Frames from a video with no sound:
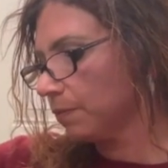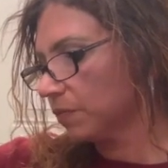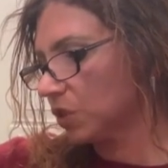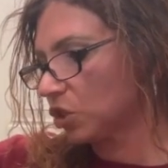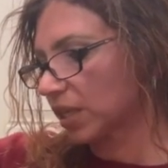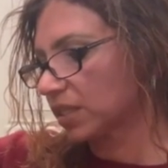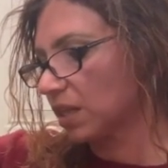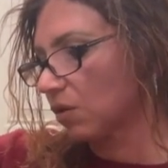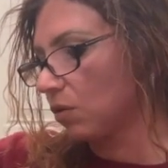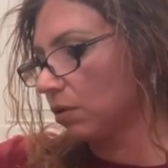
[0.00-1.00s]
The chicken's
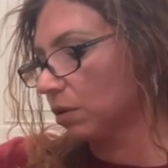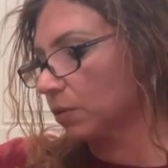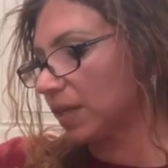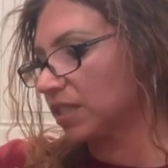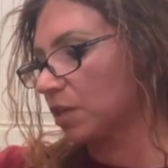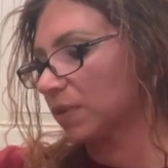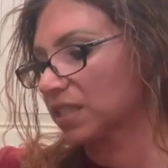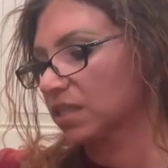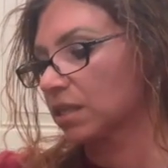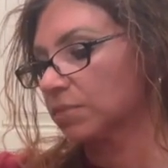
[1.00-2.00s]
not all the way done because
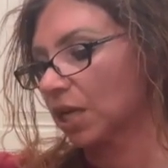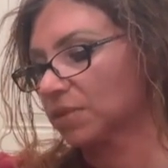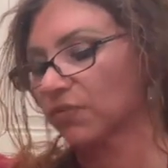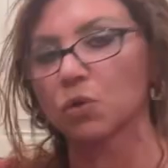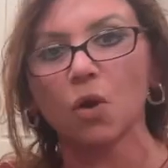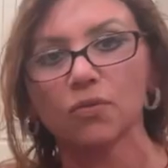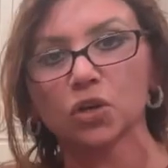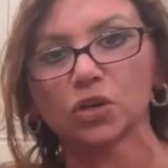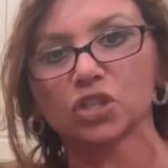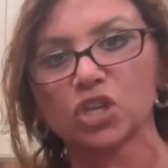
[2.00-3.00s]
sometimes if you
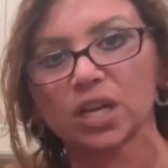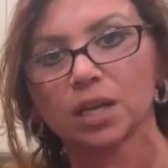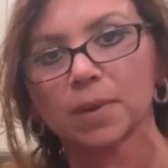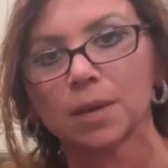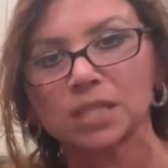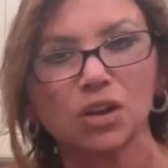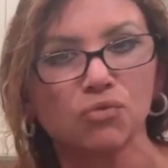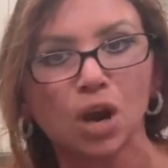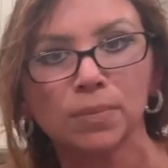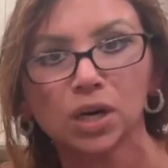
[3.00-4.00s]
overcook the chicken, it becomes like
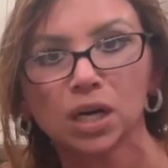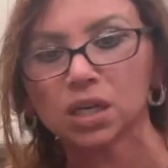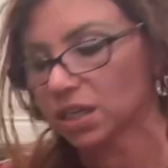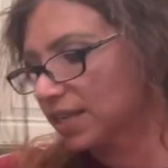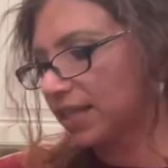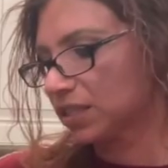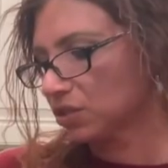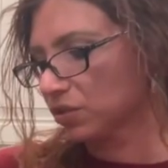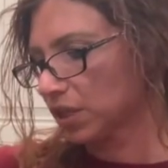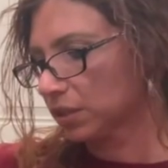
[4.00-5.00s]
rubber. That's no
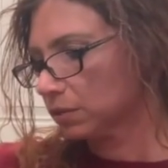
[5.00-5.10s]
good.